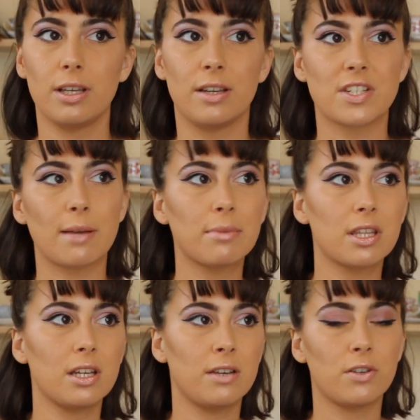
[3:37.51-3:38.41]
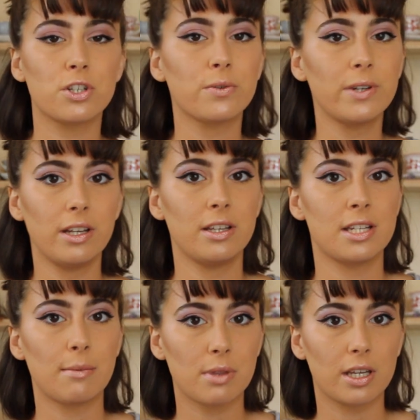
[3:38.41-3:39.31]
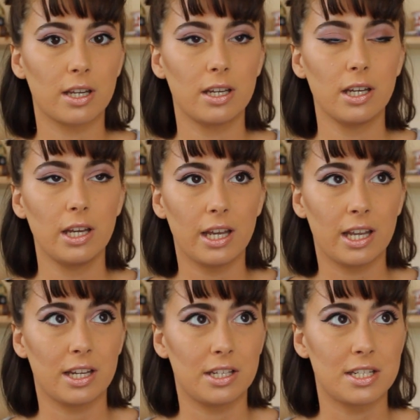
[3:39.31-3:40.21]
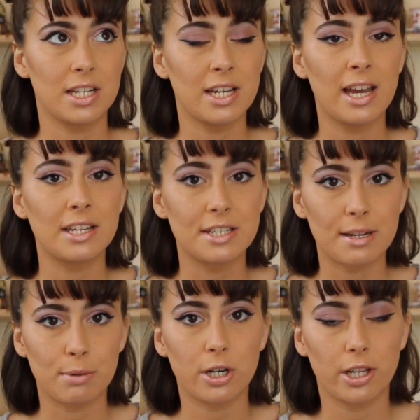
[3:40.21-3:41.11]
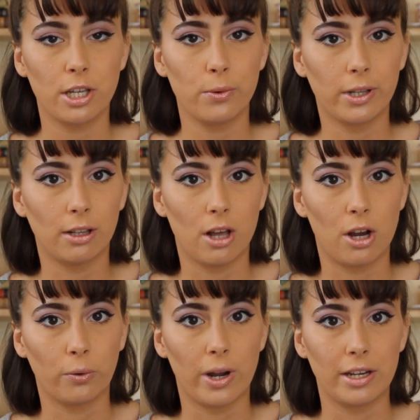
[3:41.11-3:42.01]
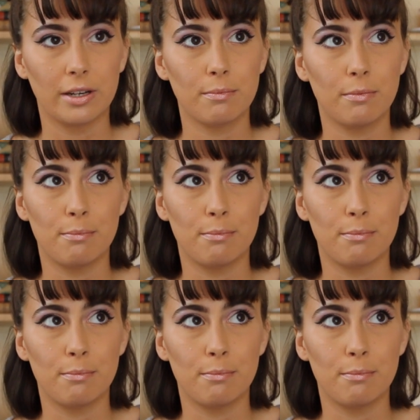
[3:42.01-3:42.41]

If something, if you're doing it something and it ends up hurting you in the long run,